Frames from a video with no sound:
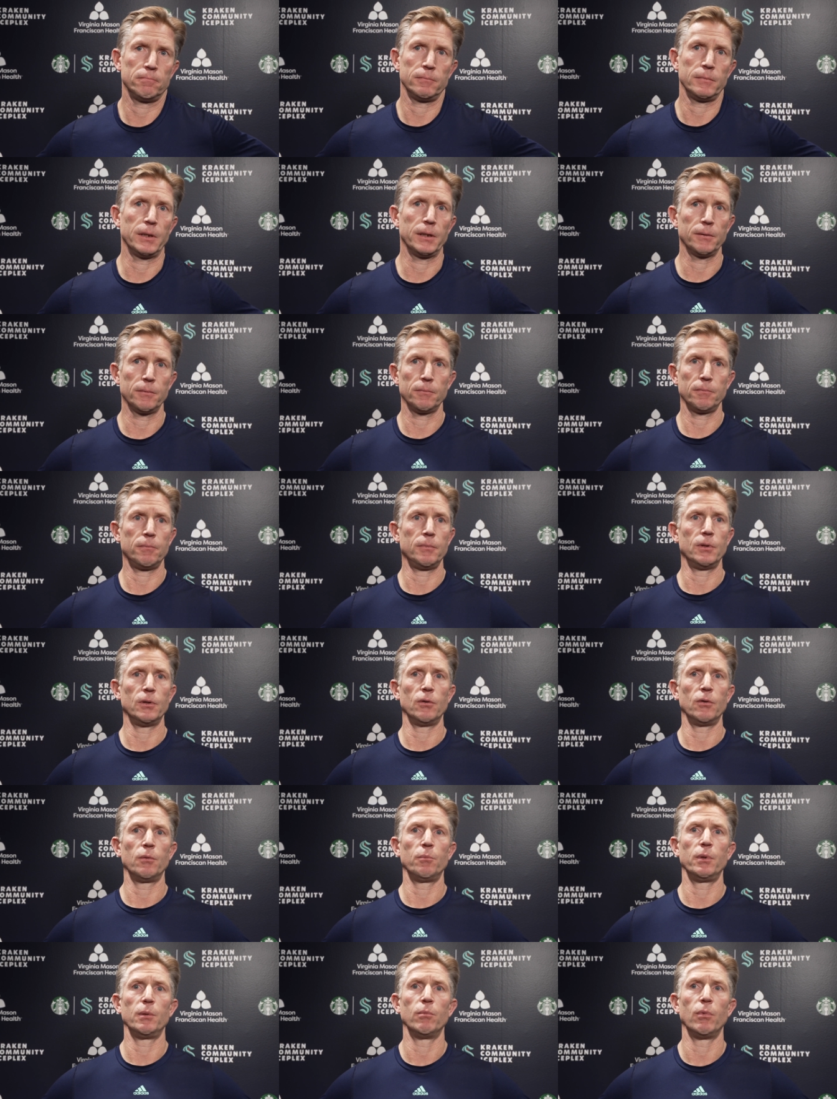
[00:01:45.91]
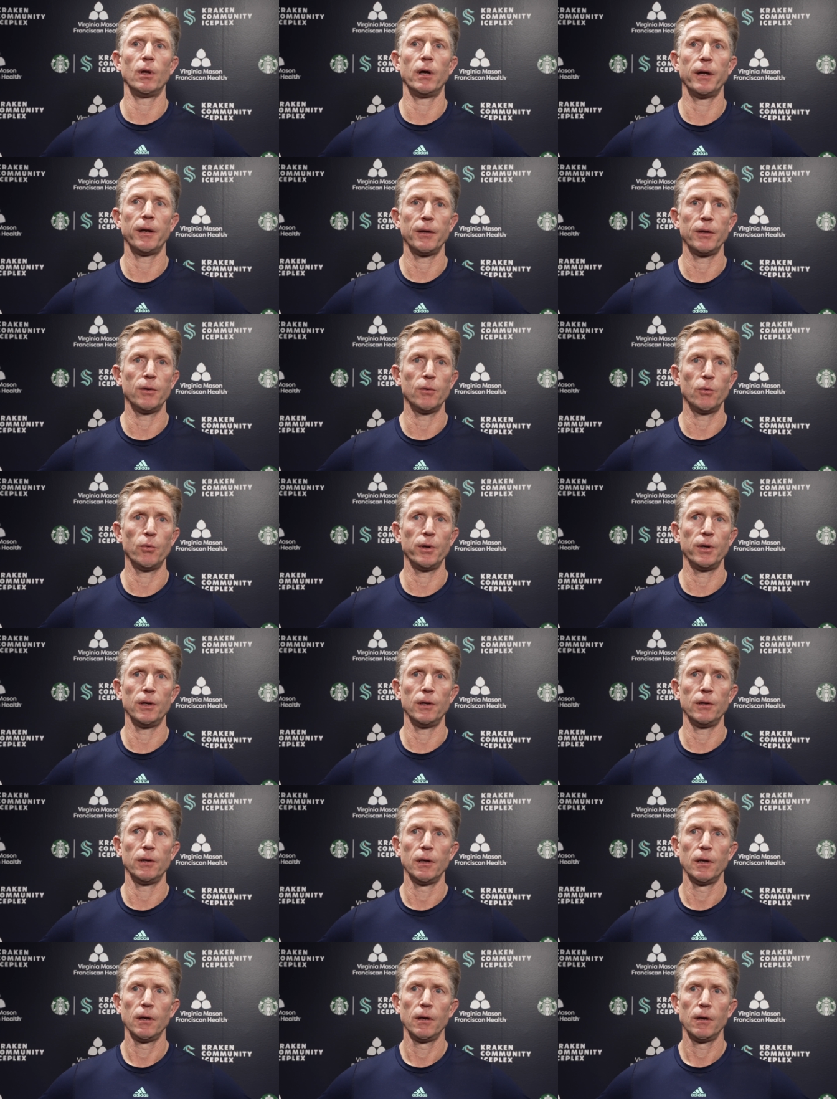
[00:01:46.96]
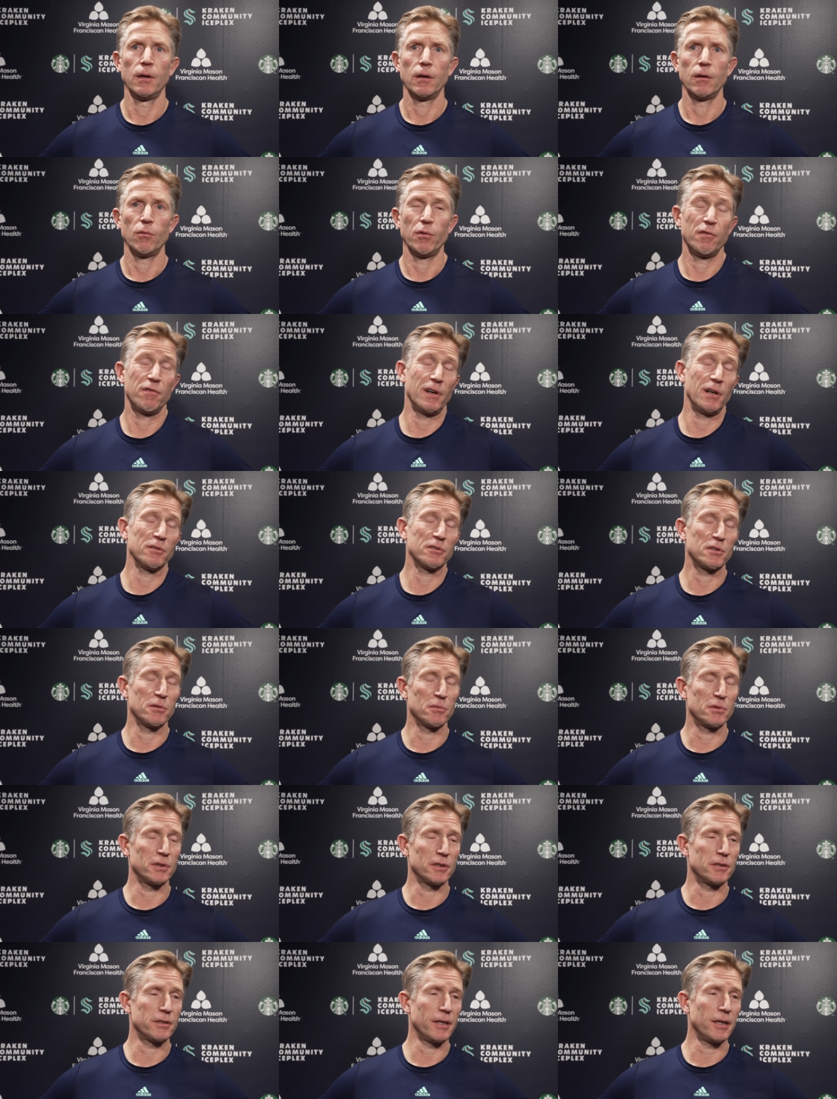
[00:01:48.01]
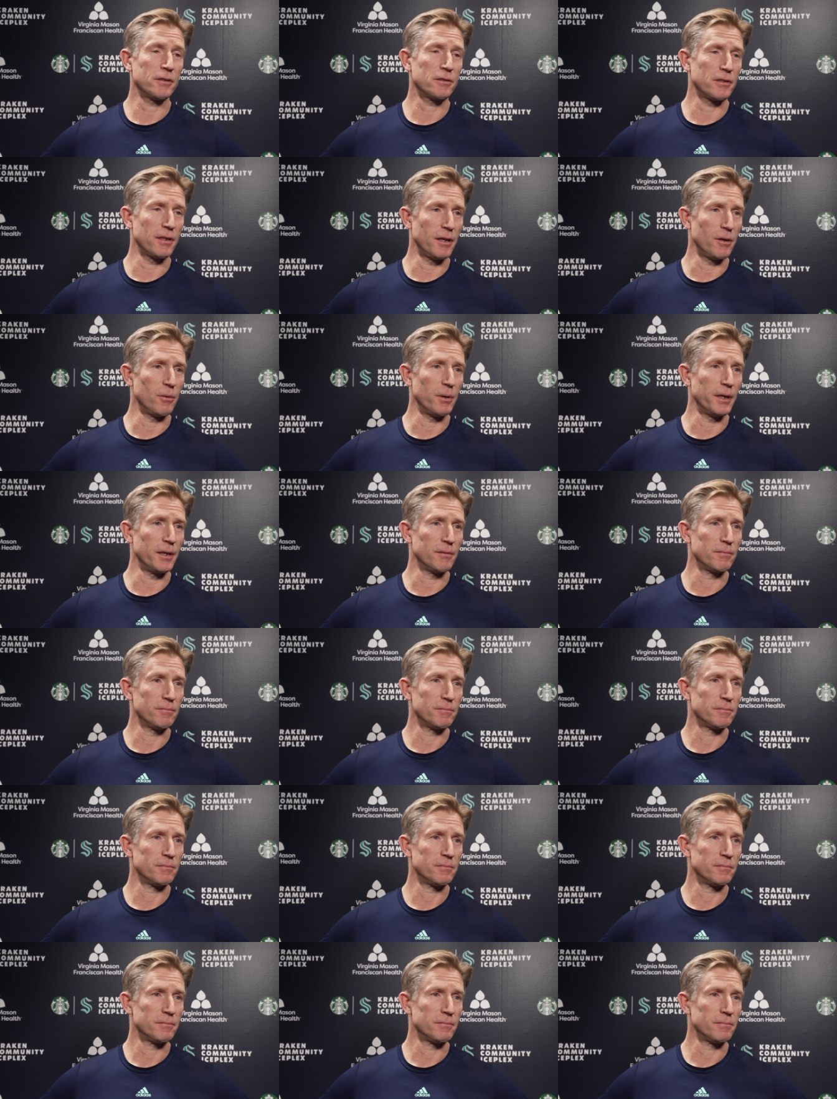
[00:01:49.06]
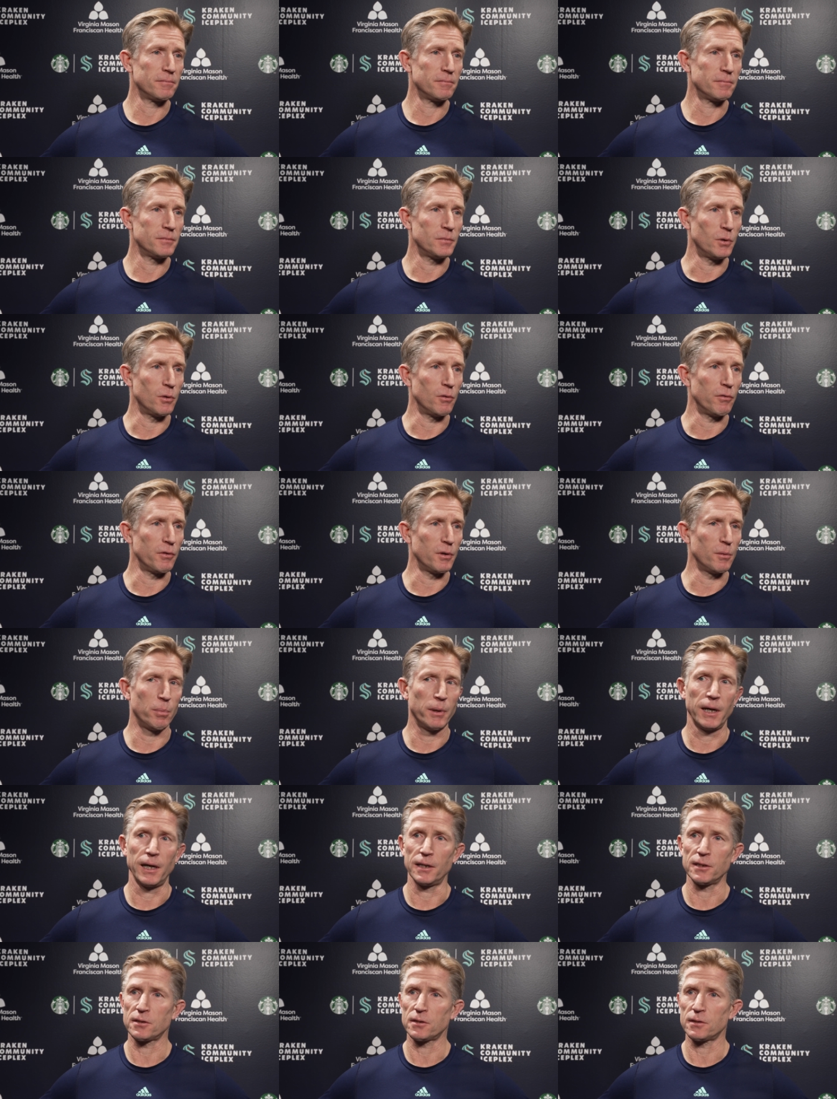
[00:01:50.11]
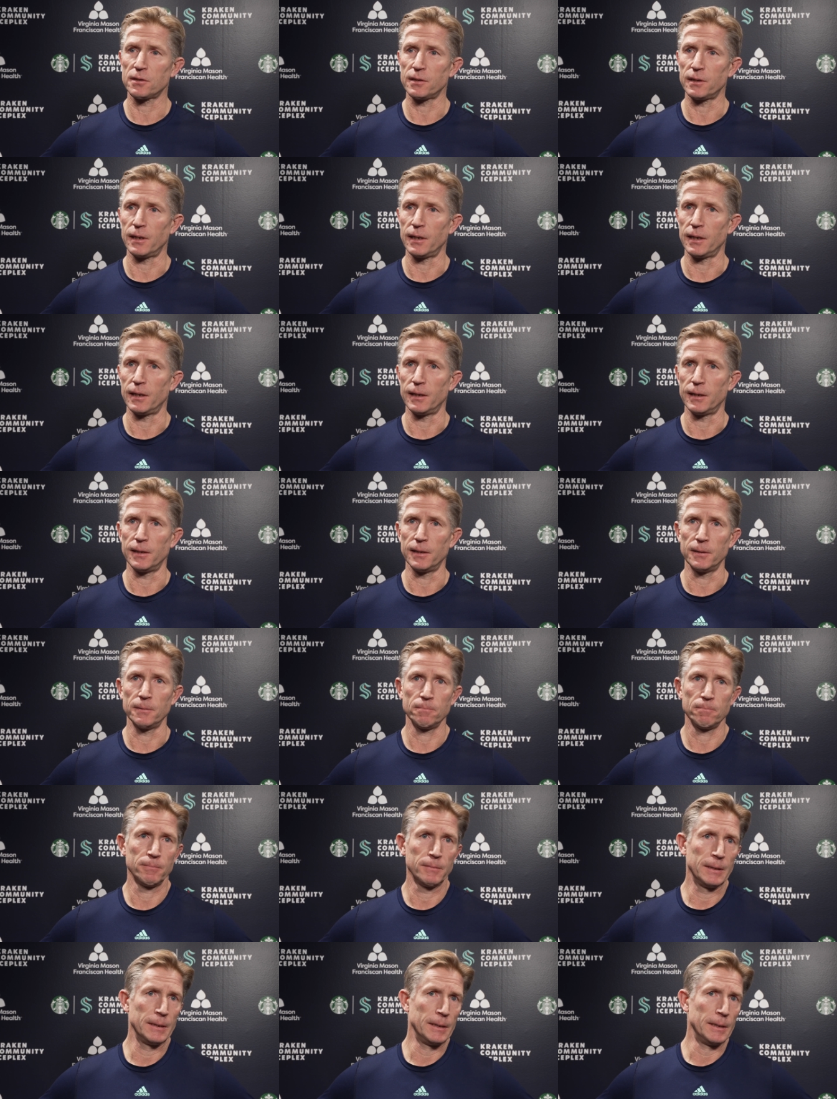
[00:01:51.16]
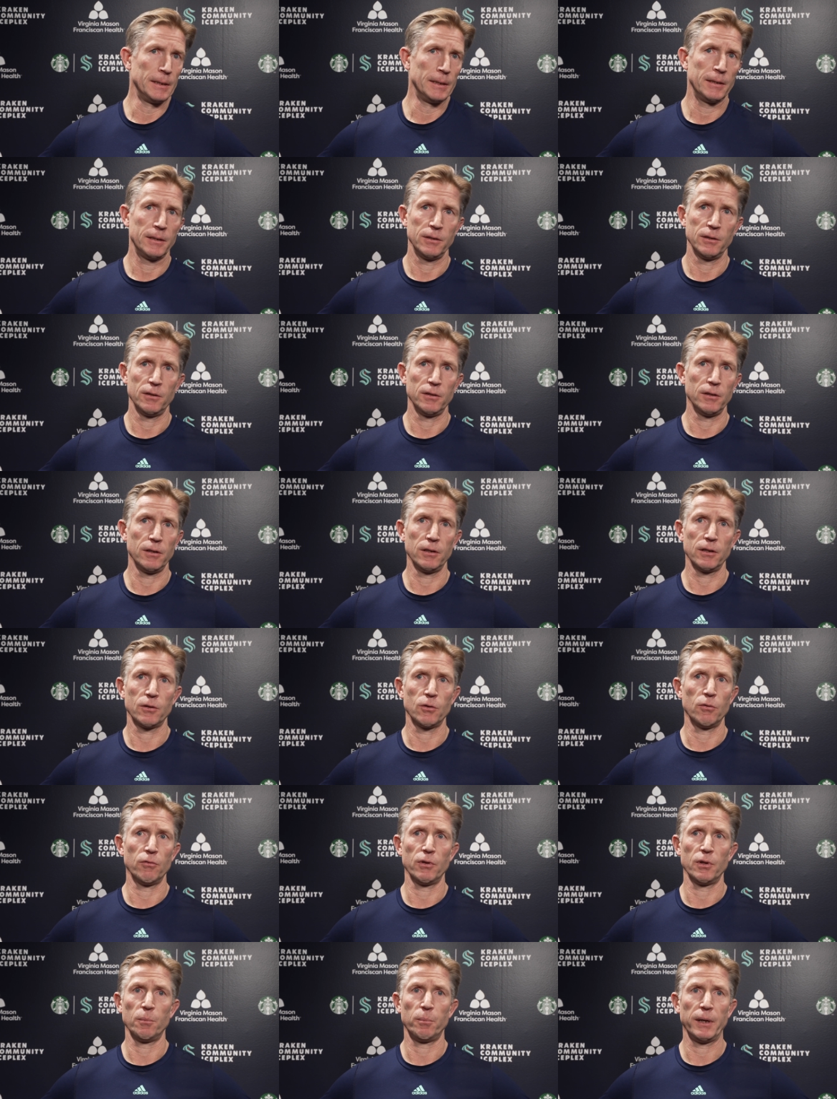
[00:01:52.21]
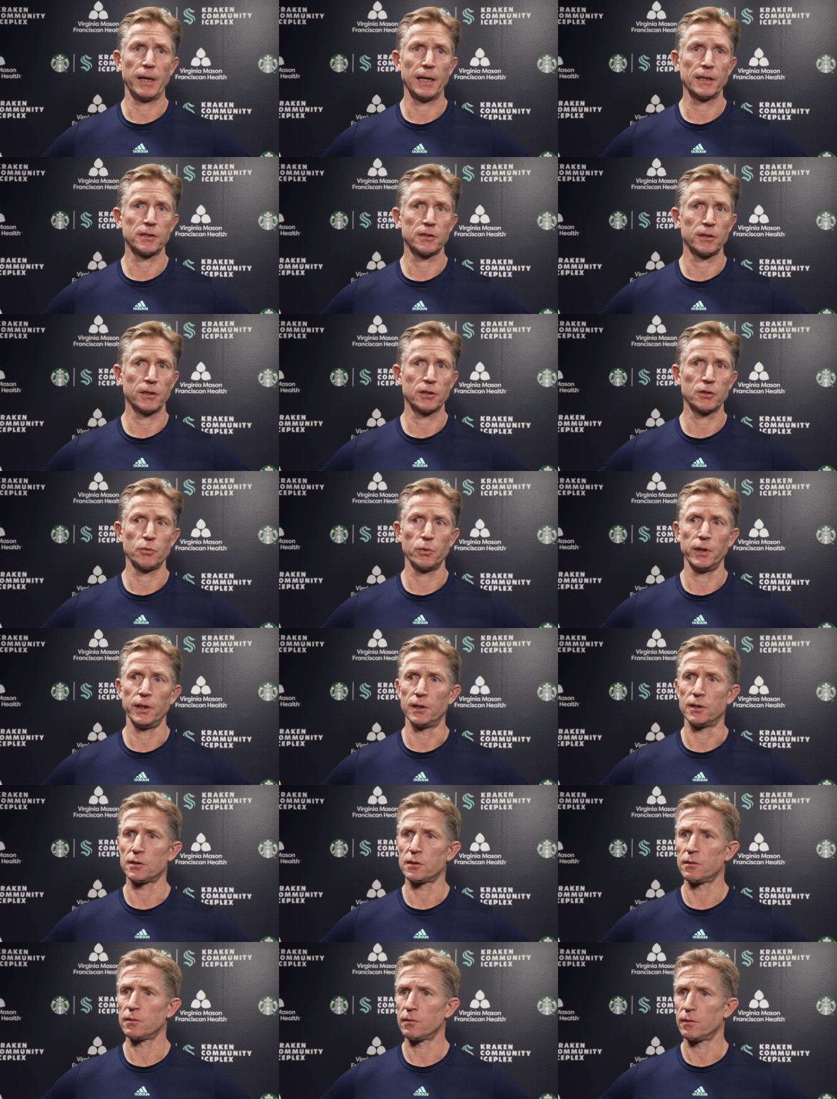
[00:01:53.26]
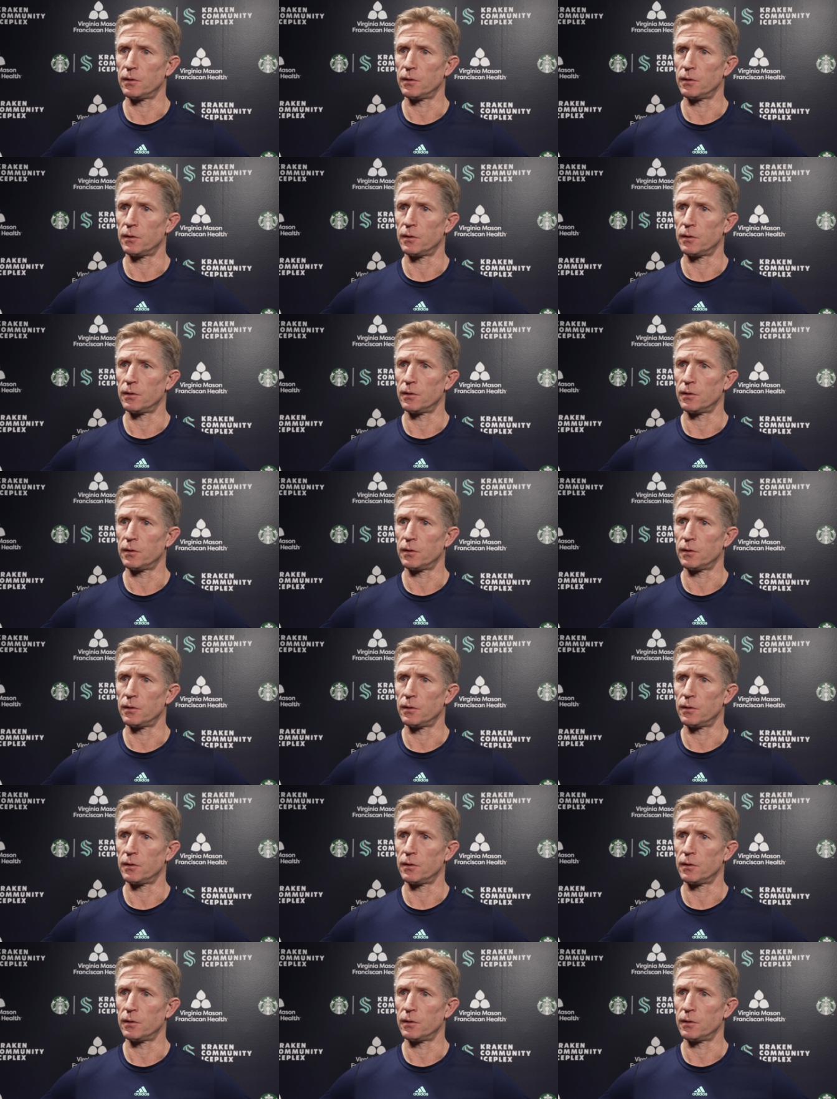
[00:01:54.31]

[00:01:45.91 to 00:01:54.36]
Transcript: I, you know, to be blunt, you know, we we found some success that way over the past. Uh, you know, you look over the past six weeks.